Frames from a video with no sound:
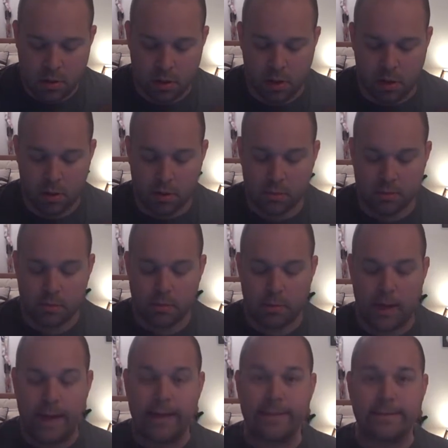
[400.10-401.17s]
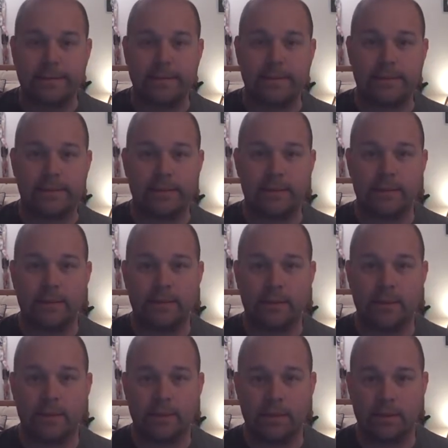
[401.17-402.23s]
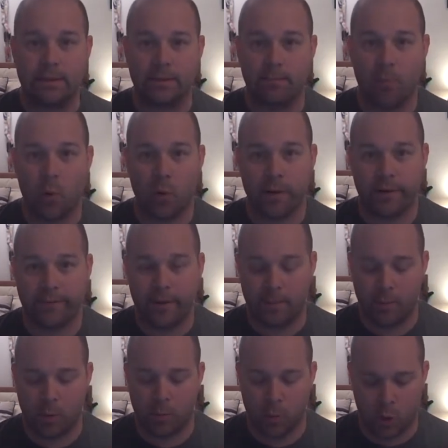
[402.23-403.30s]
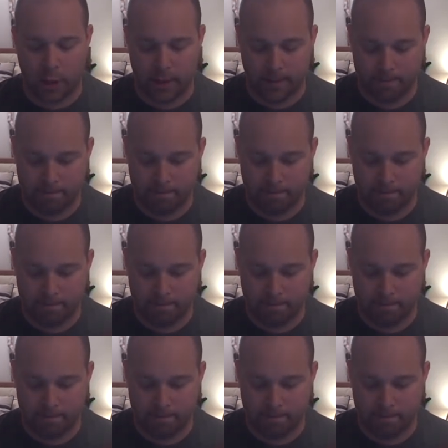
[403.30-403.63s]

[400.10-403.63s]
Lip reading: All right. More evening, more morning.